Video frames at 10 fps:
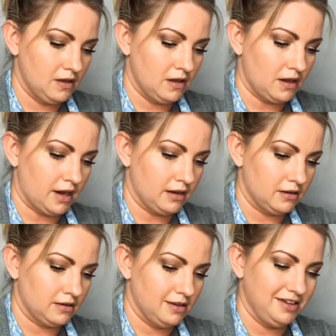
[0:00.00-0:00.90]
All right.
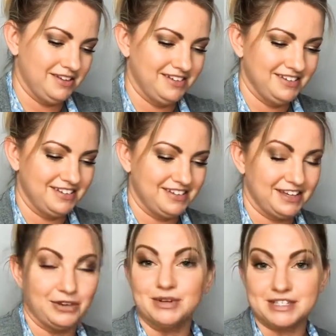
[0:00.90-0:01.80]

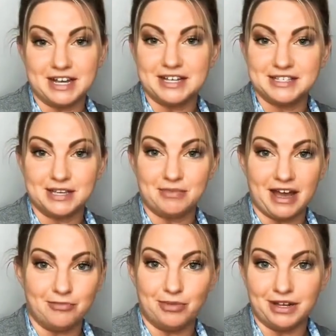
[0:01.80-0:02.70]
He wants icing
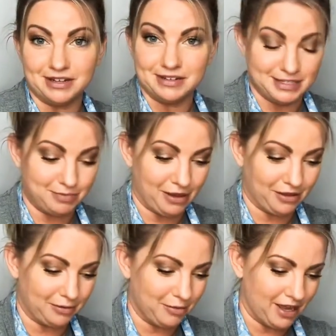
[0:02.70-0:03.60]
bad, but it's probably
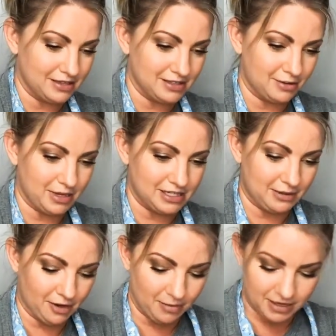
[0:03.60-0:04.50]
going to be past their bedtime.
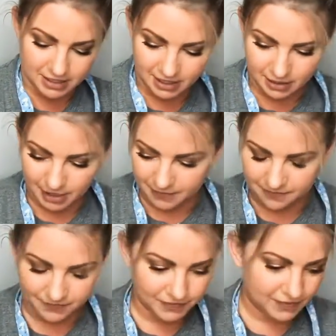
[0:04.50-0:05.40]
You're about to get in the bed.
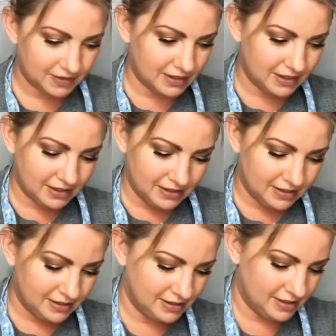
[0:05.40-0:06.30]

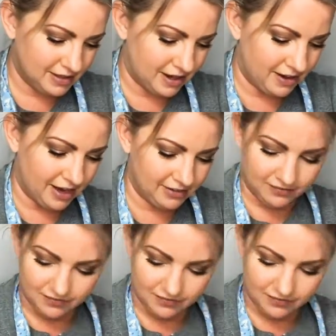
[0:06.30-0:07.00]
All right.